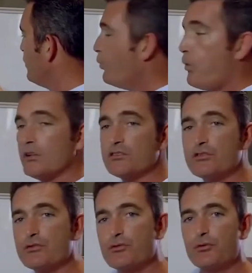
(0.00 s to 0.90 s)

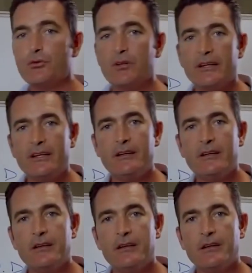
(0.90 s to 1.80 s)
What's truly
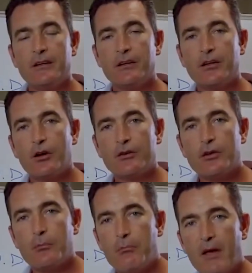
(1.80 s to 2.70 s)
going
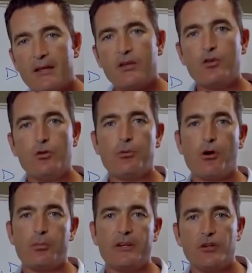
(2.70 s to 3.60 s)
to make your
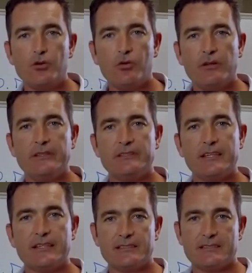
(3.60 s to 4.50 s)
property, your
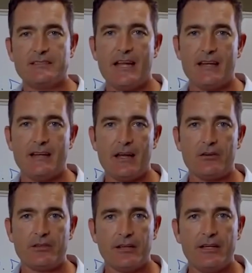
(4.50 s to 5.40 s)
listing stand
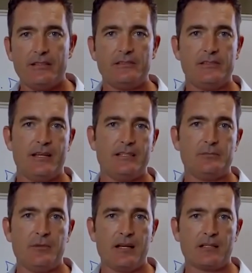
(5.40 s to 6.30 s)
out in
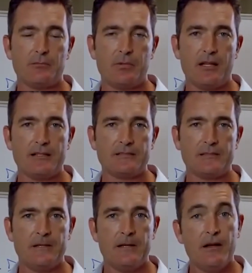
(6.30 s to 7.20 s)
today's
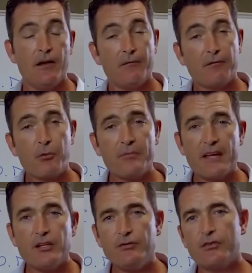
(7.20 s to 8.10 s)
marketplace? From
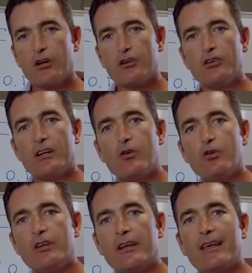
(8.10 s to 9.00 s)
there, you've got to look at
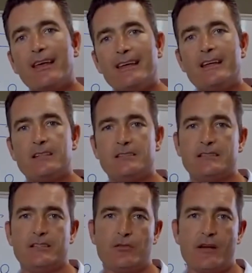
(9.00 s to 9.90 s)
all your key
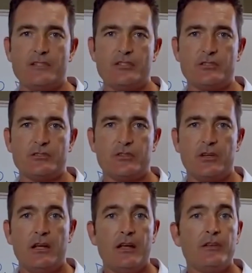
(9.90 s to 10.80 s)
considerations.
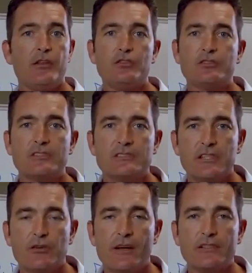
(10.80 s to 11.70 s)
Those
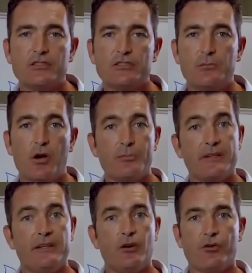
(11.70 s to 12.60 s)
considerations might
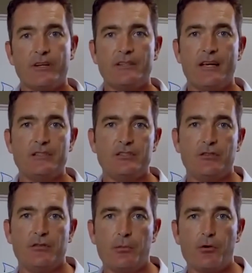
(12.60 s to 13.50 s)
be the
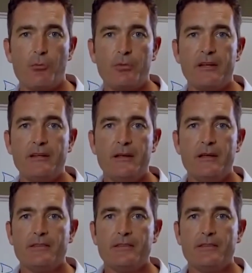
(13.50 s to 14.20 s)
orientation of the property.